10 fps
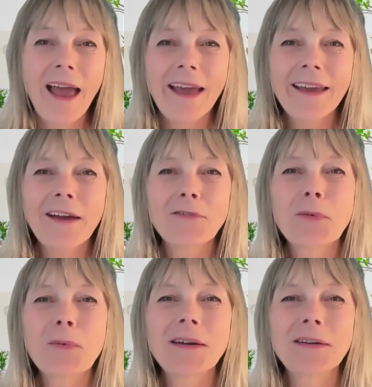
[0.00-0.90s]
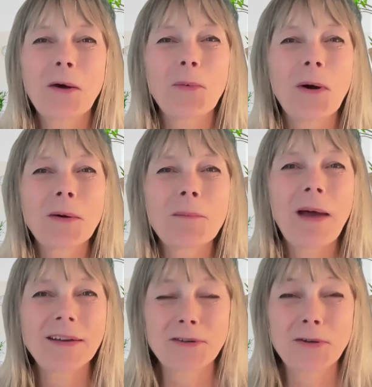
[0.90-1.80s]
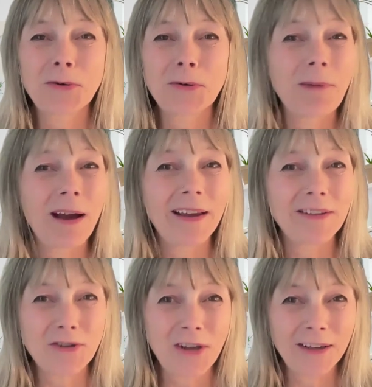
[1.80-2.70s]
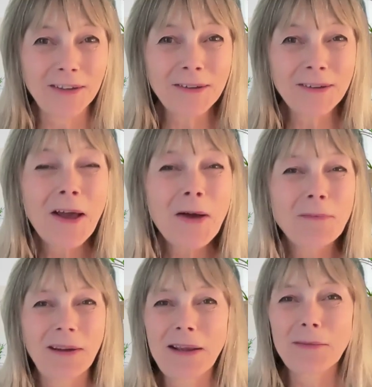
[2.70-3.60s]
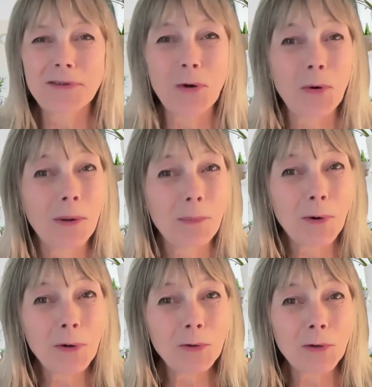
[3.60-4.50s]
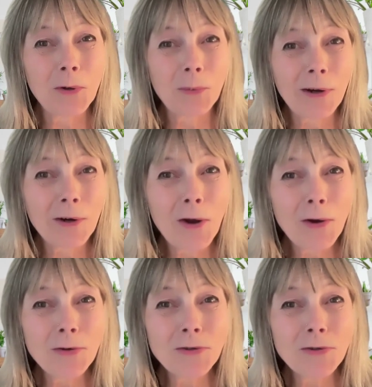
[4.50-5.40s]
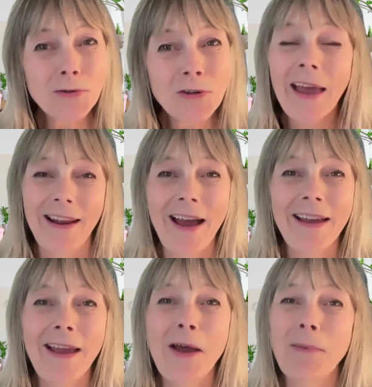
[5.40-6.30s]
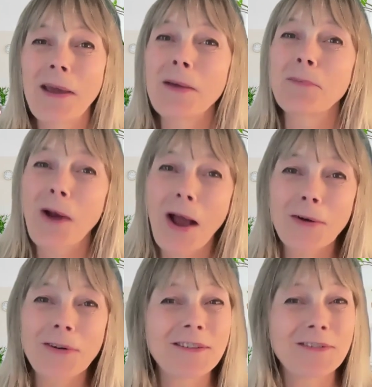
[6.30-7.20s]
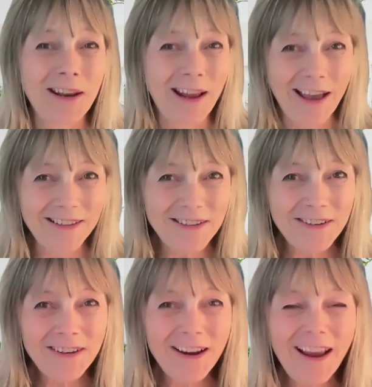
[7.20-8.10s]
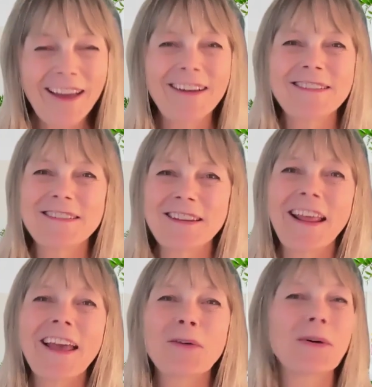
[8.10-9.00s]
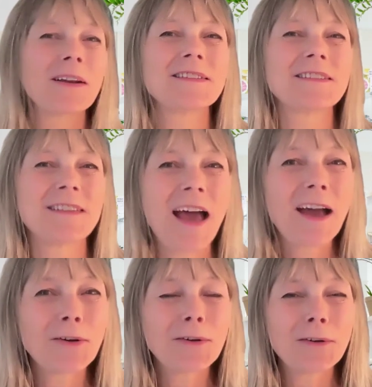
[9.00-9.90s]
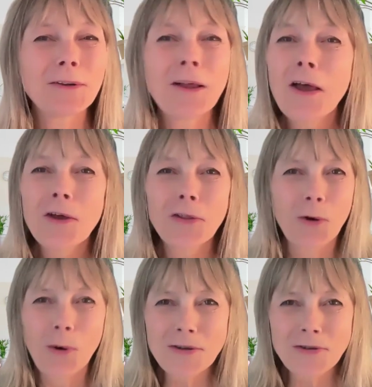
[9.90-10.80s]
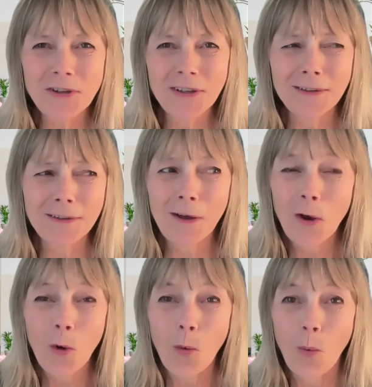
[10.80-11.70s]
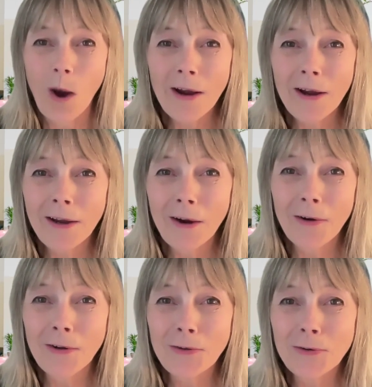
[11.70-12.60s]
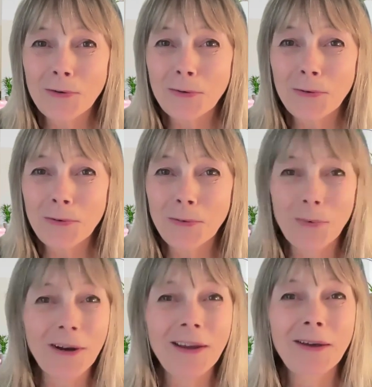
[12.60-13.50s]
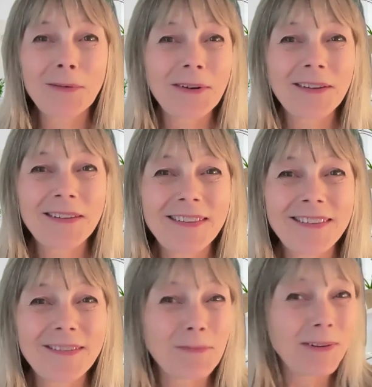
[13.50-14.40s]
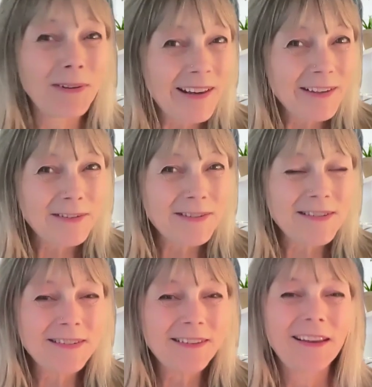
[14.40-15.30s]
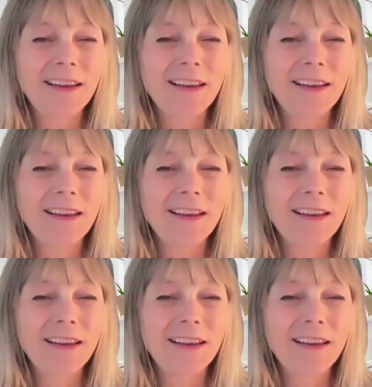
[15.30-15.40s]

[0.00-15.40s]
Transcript: Hey everyone, welcome back to my channel. My name is Kori Burkholder, career coach, and I am a proud Gen Xer. And today I wanted to tackle the question, why are you working with millennials?